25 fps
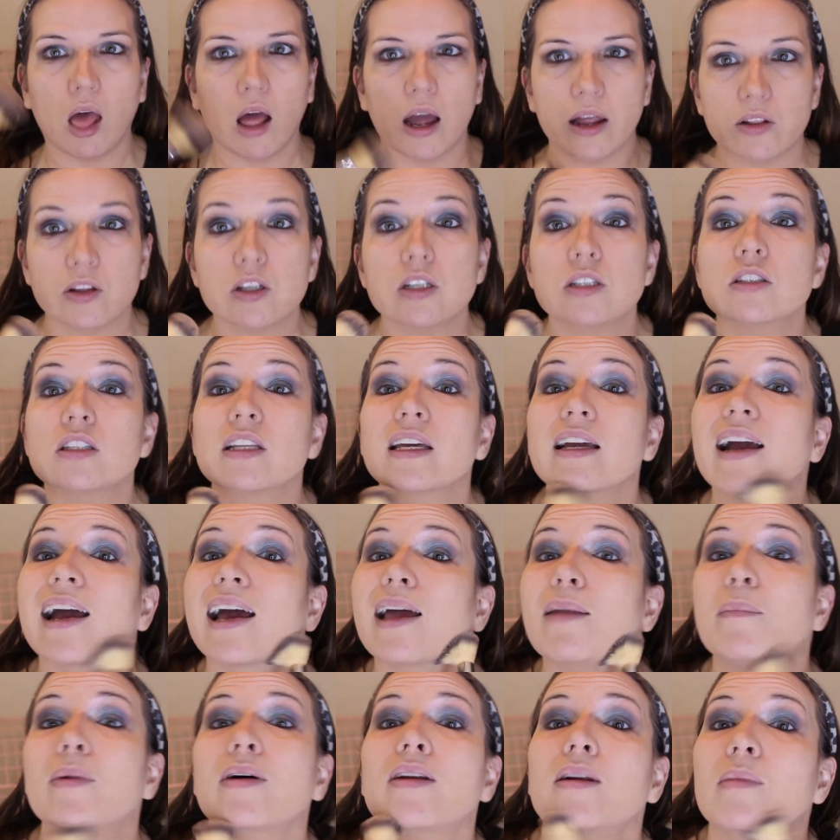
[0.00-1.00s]
I looked like I
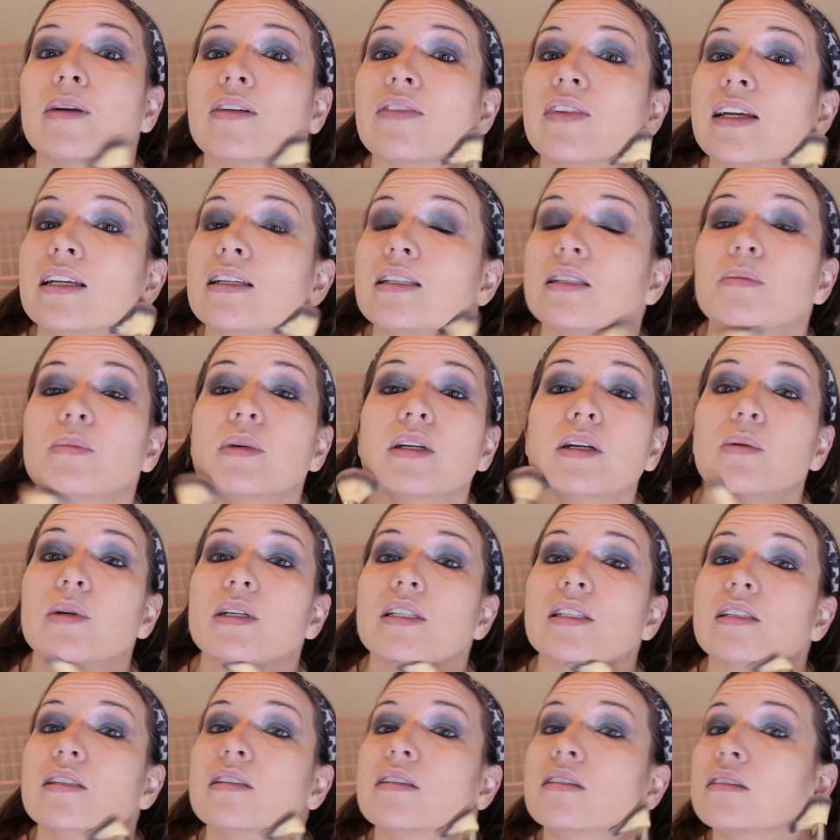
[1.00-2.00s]
had mud on my face, but it
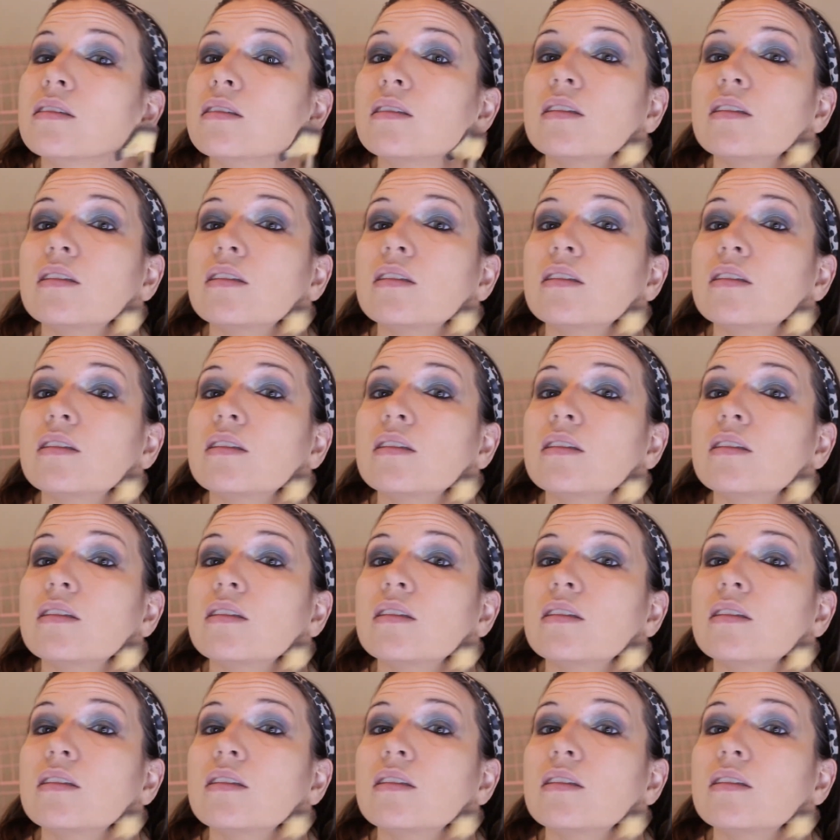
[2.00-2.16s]
wasn't,